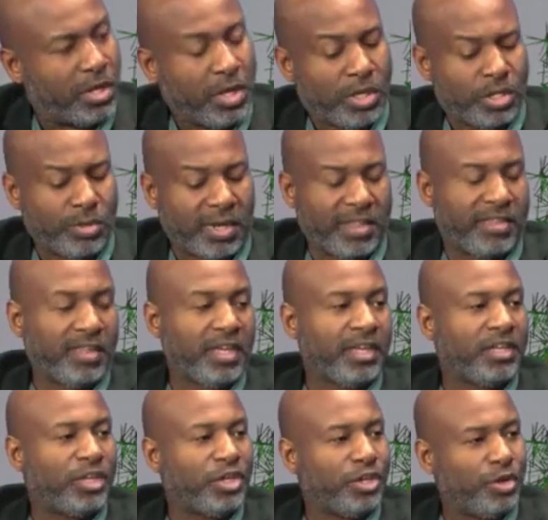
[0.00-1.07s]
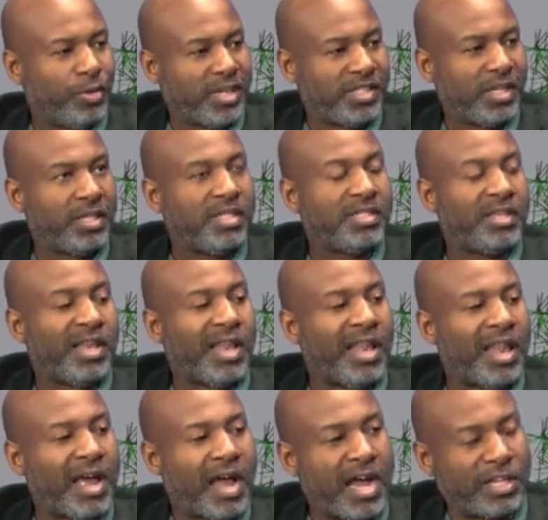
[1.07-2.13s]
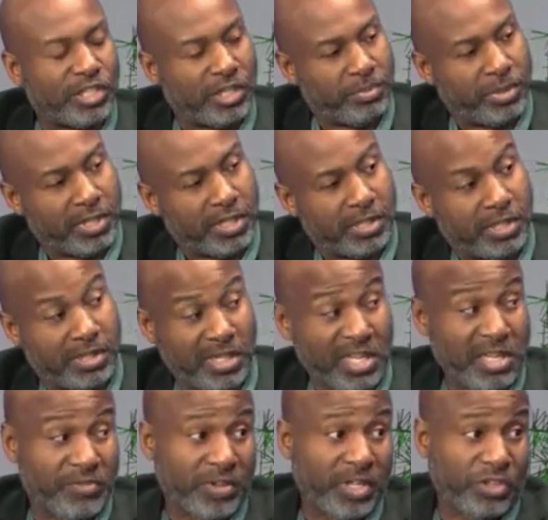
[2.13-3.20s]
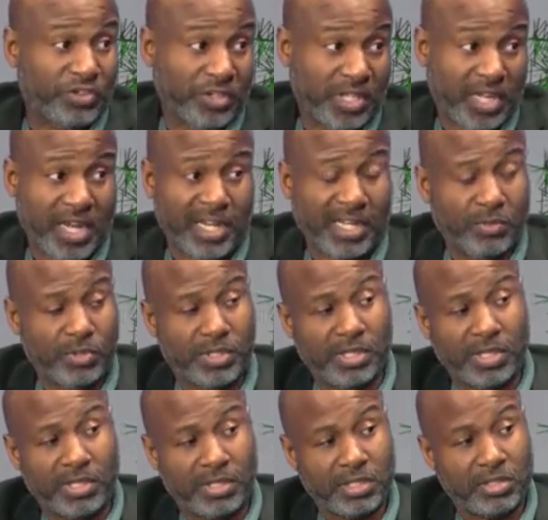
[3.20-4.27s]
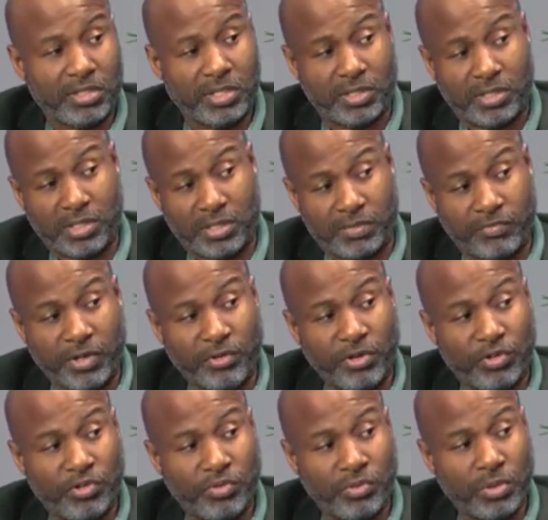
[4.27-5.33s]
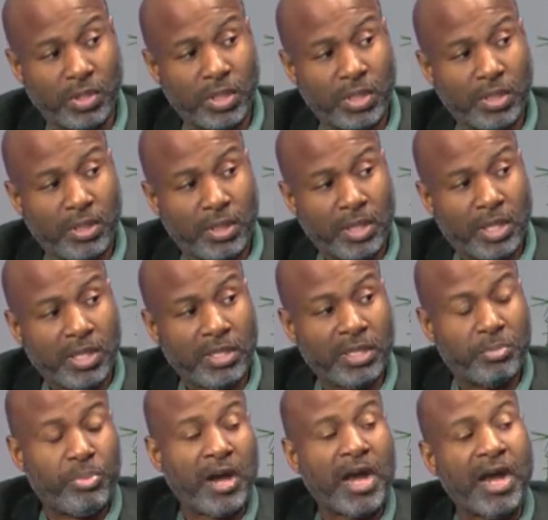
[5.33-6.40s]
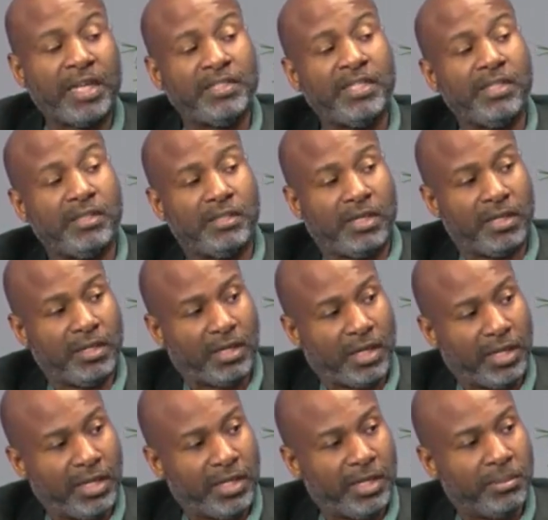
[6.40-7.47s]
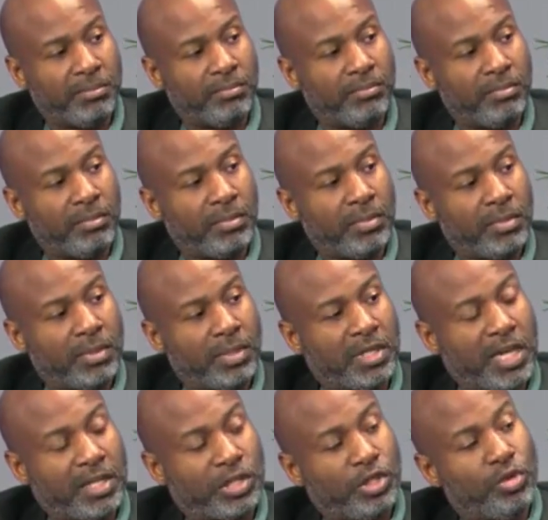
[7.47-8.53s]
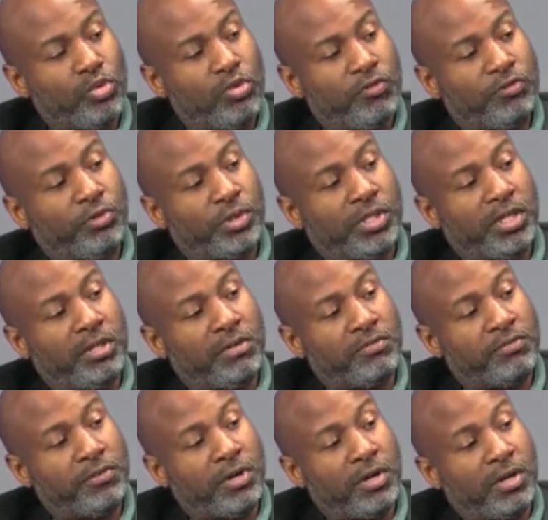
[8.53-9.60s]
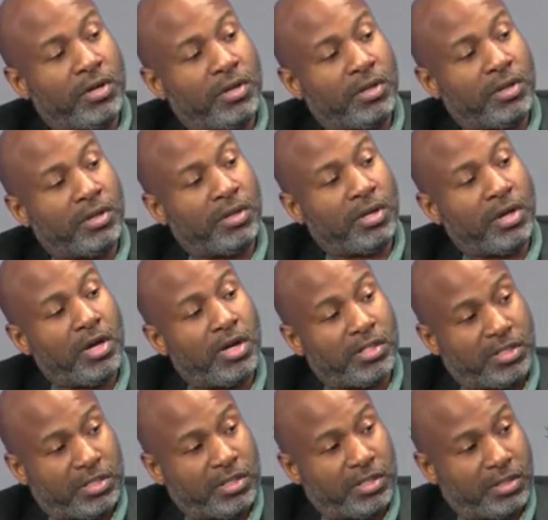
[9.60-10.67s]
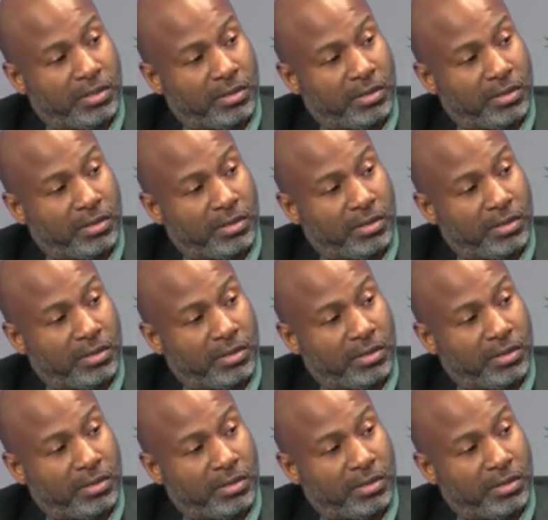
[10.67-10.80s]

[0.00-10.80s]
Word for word: So I think in the US and these larger places, even in Trinidad, I would say it's, it's, it's, it's very true. The parties can claim that you are voting for us